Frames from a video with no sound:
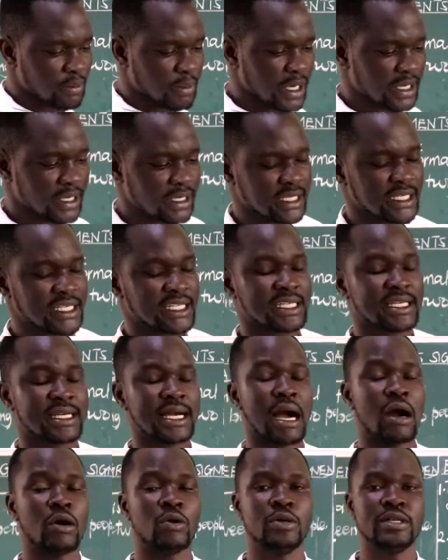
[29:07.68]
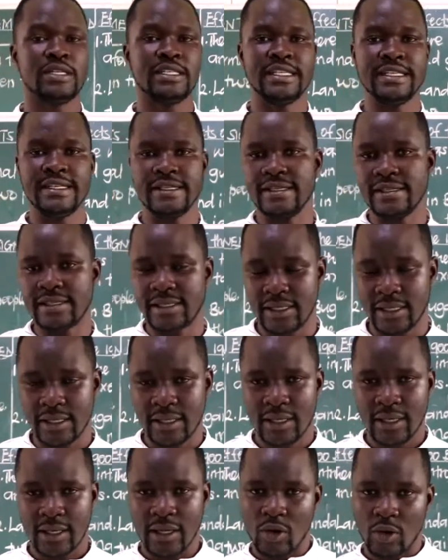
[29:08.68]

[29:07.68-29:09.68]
make it counties